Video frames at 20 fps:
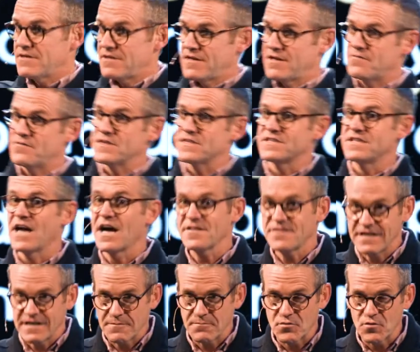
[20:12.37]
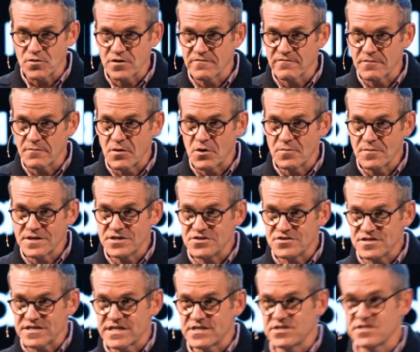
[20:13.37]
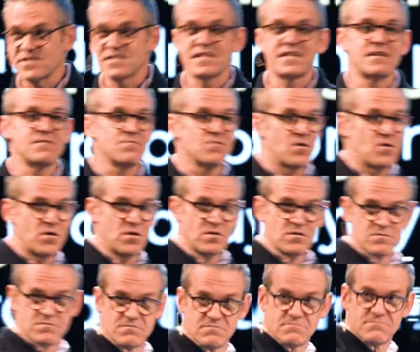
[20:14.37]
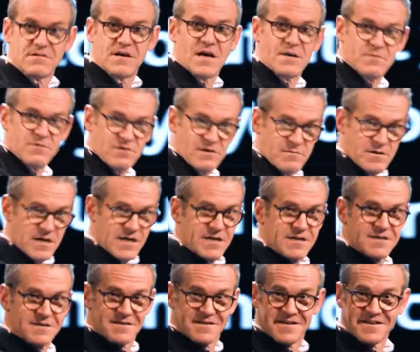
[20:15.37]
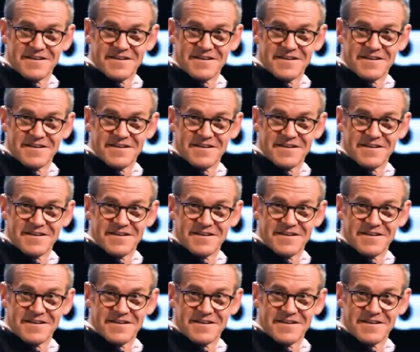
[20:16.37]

if it's not that important of a moment, you say, just let it roll. I'll be right back.